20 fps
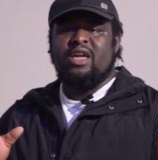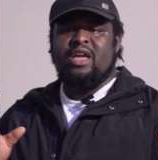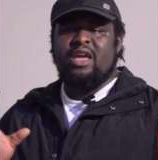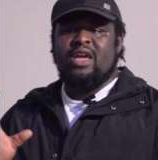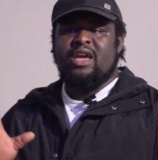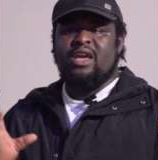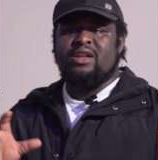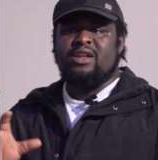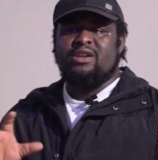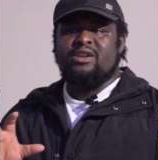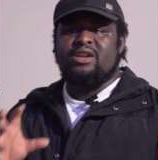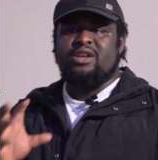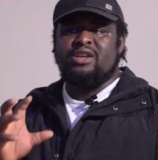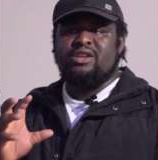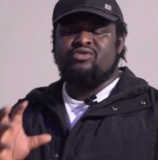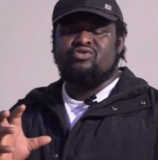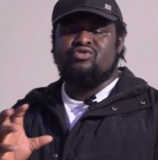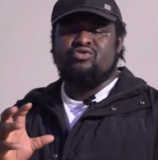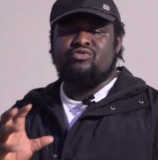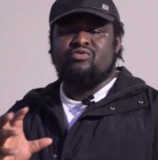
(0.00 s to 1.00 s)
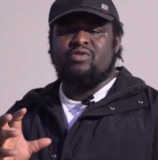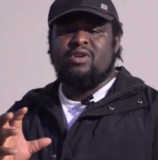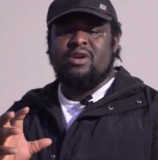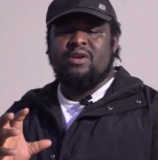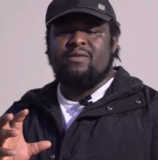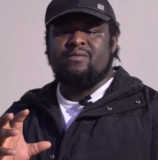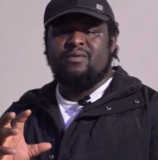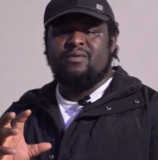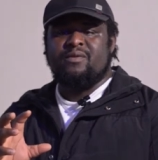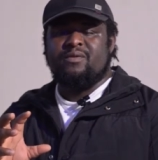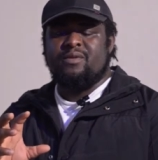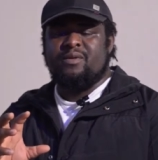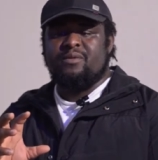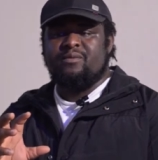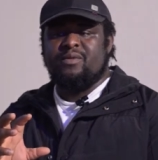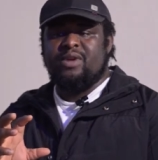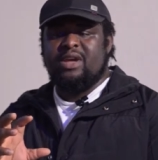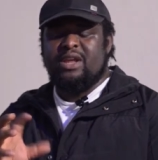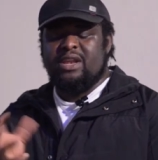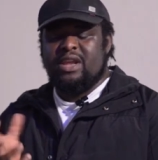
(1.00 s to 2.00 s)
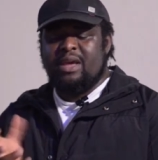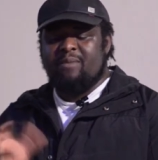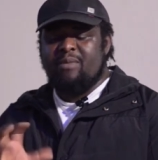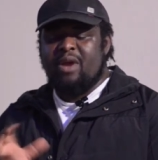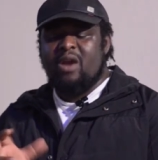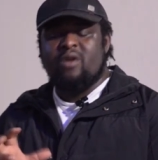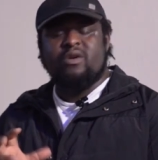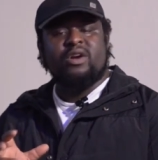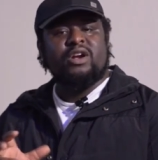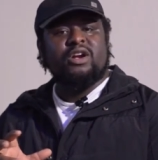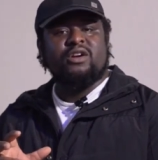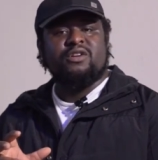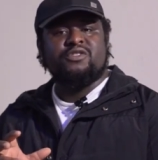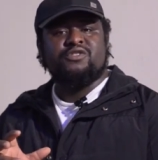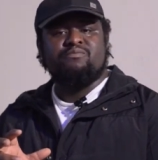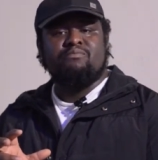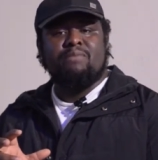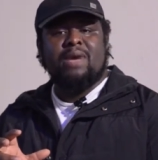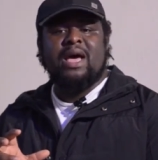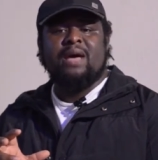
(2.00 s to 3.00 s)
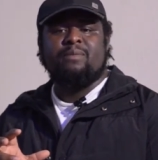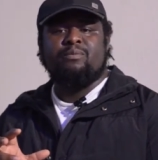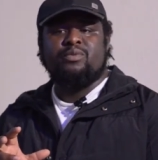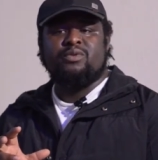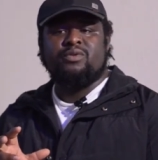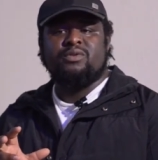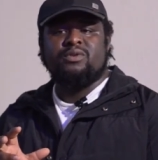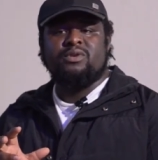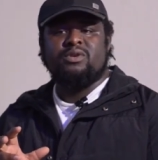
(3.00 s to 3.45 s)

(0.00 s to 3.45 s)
and and America's map,